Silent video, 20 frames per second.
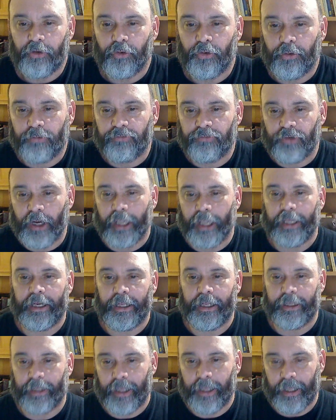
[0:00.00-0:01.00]
you're
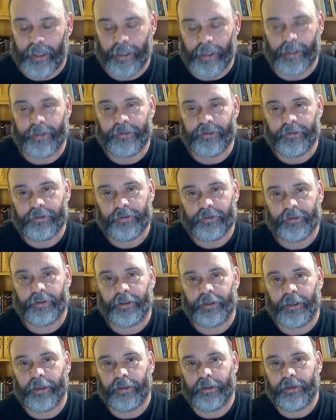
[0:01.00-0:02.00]
writing at
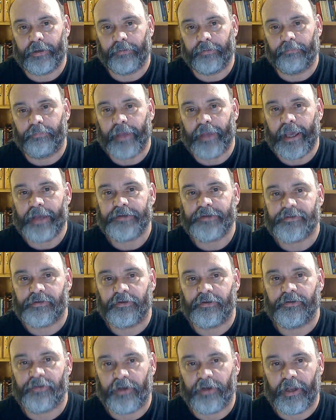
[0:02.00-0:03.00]
a
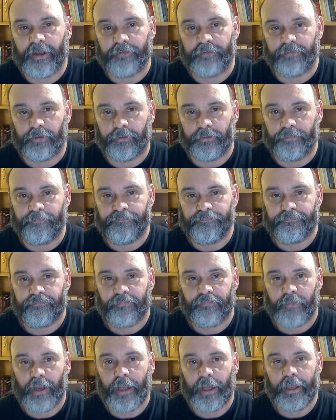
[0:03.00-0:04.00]
bachelor's level.
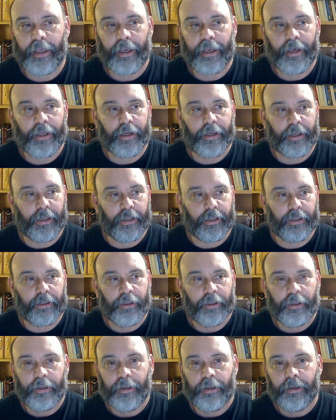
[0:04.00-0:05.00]
I had a
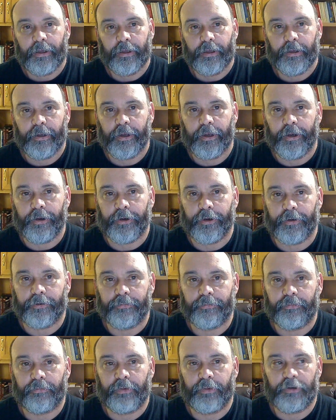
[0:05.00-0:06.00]

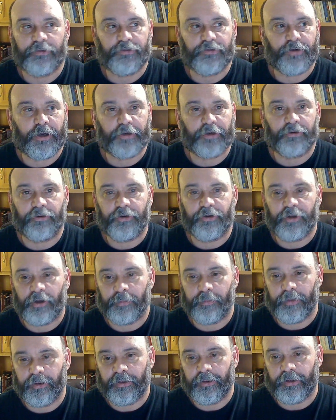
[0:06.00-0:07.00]
instructor tell
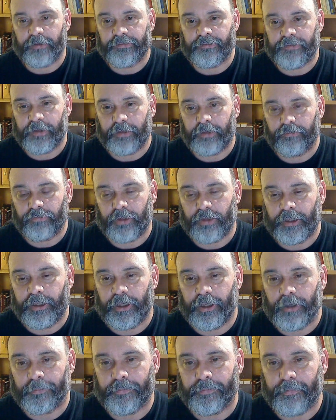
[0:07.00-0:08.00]
me this, and it really
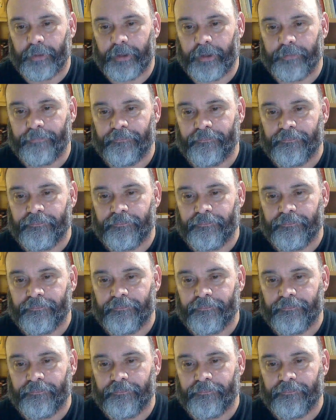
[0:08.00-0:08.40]
helped me.